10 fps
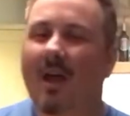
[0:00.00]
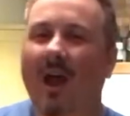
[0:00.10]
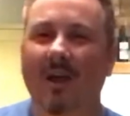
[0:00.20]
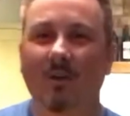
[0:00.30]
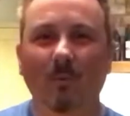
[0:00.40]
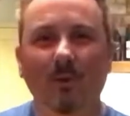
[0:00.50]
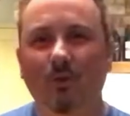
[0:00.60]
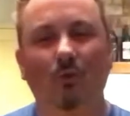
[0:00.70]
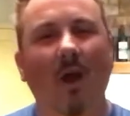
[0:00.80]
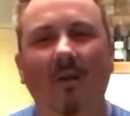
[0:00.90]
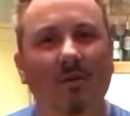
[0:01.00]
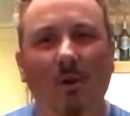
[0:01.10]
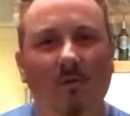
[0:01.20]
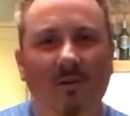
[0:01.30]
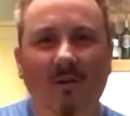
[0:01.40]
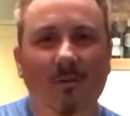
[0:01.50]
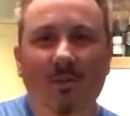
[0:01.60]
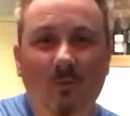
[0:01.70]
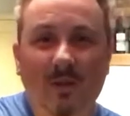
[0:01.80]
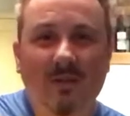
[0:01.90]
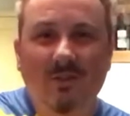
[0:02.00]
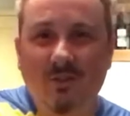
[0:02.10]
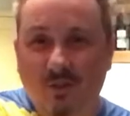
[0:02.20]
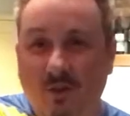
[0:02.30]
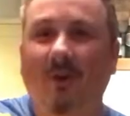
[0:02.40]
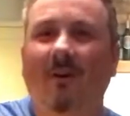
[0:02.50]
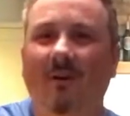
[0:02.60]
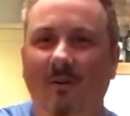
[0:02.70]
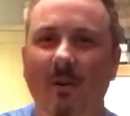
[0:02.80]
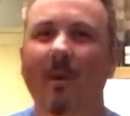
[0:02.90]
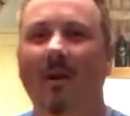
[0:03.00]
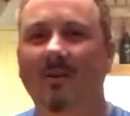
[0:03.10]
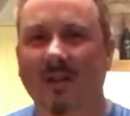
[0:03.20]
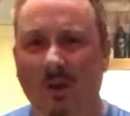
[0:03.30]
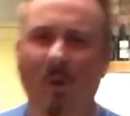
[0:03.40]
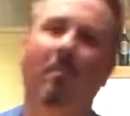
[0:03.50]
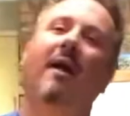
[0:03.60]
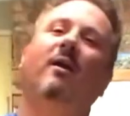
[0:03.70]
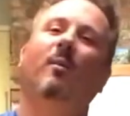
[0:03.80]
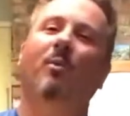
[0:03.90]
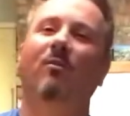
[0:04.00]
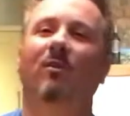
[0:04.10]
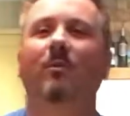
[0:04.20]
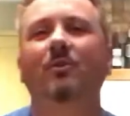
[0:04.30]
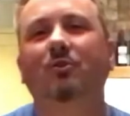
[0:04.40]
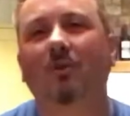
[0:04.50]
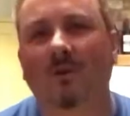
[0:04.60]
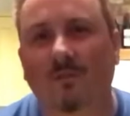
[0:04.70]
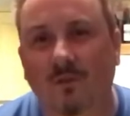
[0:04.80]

And don't be driving over it with your wheels of your car. In America, say, back up over it with your truck a few